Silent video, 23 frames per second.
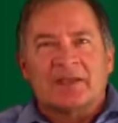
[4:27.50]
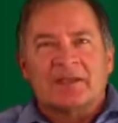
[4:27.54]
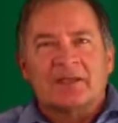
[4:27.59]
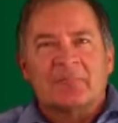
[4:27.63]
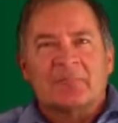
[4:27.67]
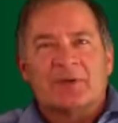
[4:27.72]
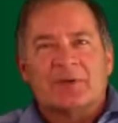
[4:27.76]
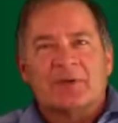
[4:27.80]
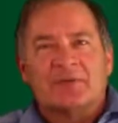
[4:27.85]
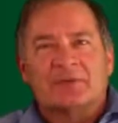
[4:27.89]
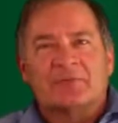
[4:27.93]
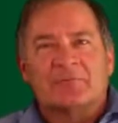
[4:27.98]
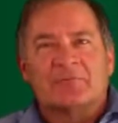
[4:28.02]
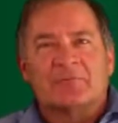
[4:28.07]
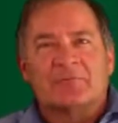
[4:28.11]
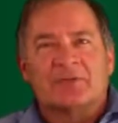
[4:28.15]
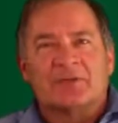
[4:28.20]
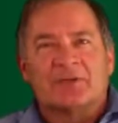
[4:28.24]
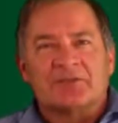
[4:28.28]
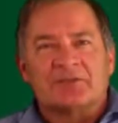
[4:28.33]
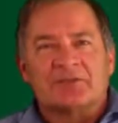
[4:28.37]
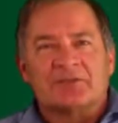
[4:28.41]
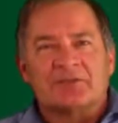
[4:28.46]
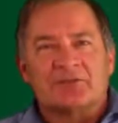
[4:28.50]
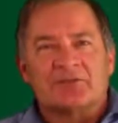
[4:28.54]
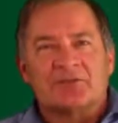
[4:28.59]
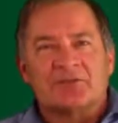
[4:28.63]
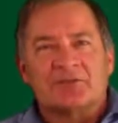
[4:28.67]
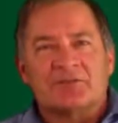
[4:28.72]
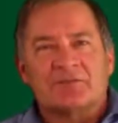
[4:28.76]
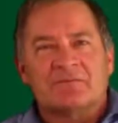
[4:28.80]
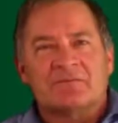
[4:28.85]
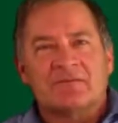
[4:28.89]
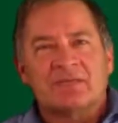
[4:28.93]
and a button up front so
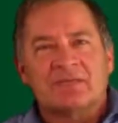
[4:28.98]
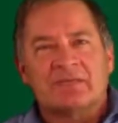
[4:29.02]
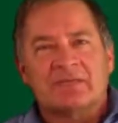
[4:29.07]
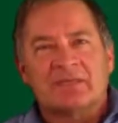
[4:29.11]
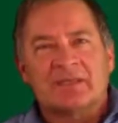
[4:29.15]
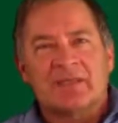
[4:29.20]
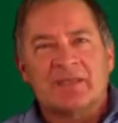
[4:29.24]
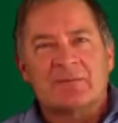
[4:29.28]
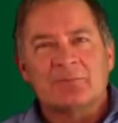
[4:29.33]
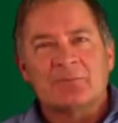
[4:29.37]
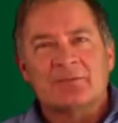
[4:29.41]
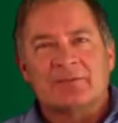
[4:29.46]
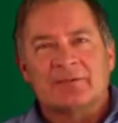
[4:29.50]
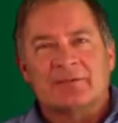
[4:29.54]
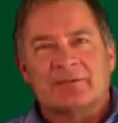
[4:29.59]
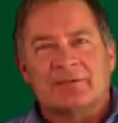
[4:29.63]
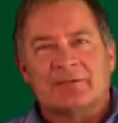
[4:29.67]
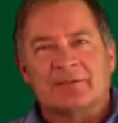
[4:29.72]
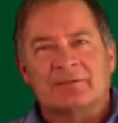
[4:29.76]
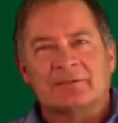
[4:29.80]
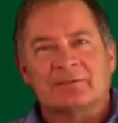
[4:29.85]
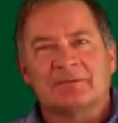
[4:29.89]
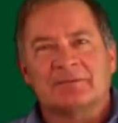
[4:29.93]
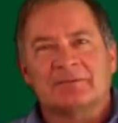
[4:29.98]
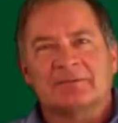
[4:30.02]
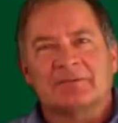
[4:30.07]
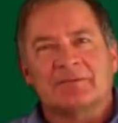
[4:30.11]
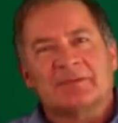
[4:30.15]
that you can feed the cable down,